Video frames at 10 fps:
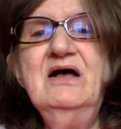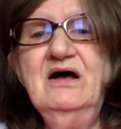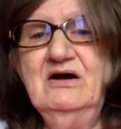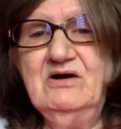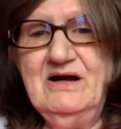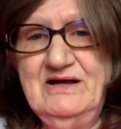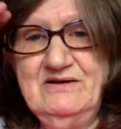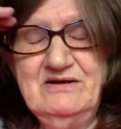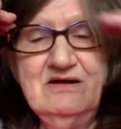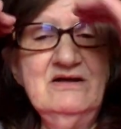All
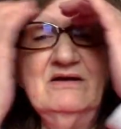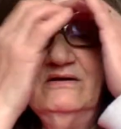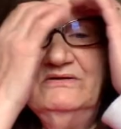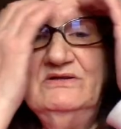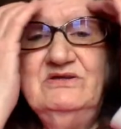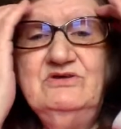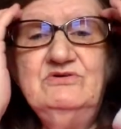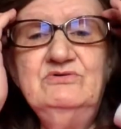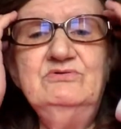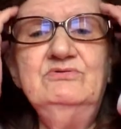right.
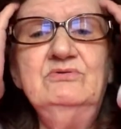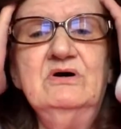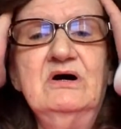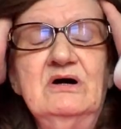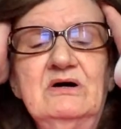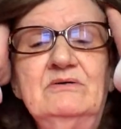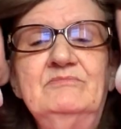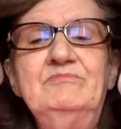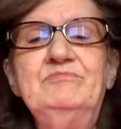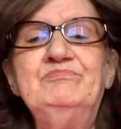You,
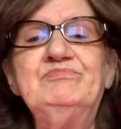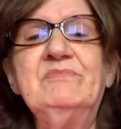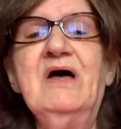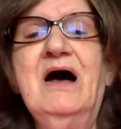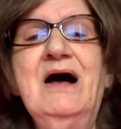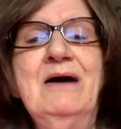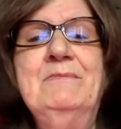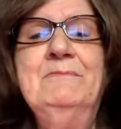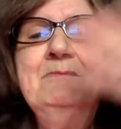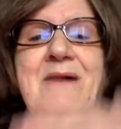um,
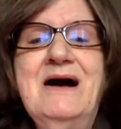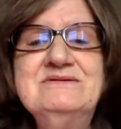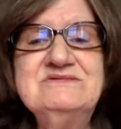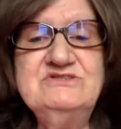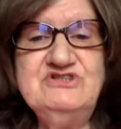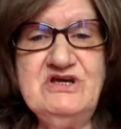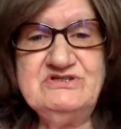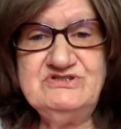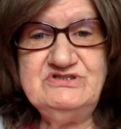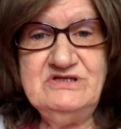my
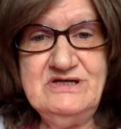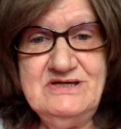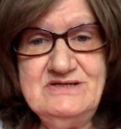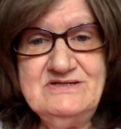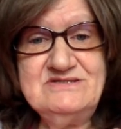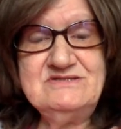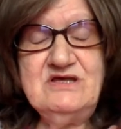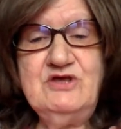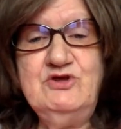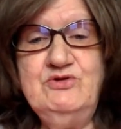suggestion is
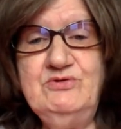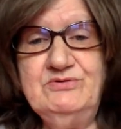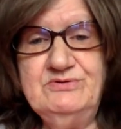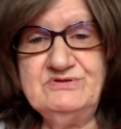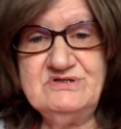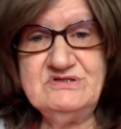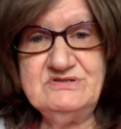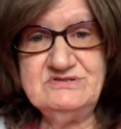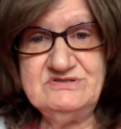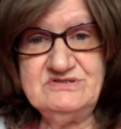you go to
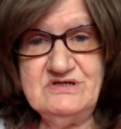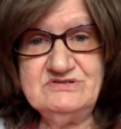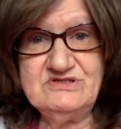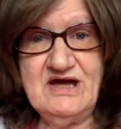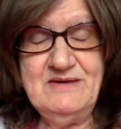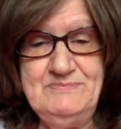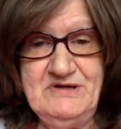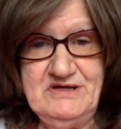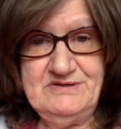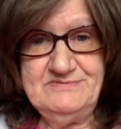type
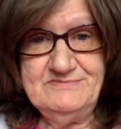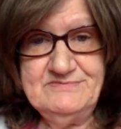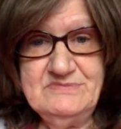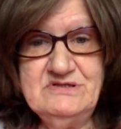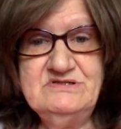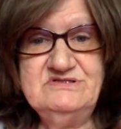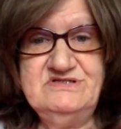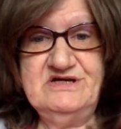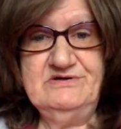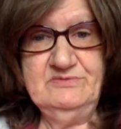in
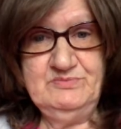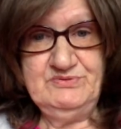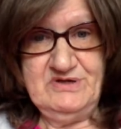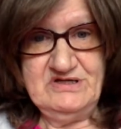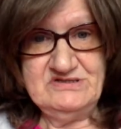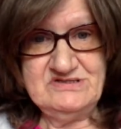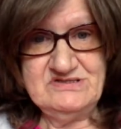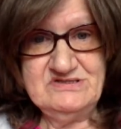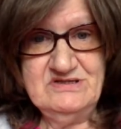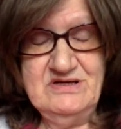Derek
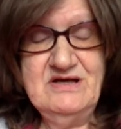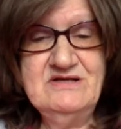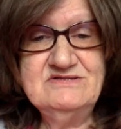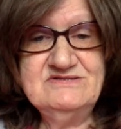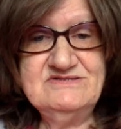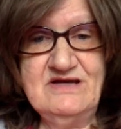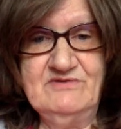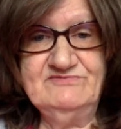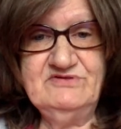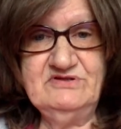Prince
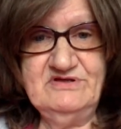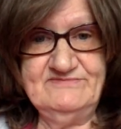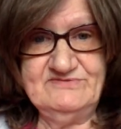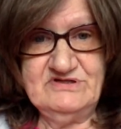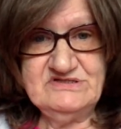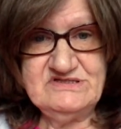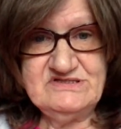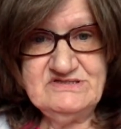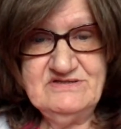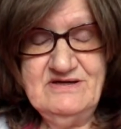self deliverance.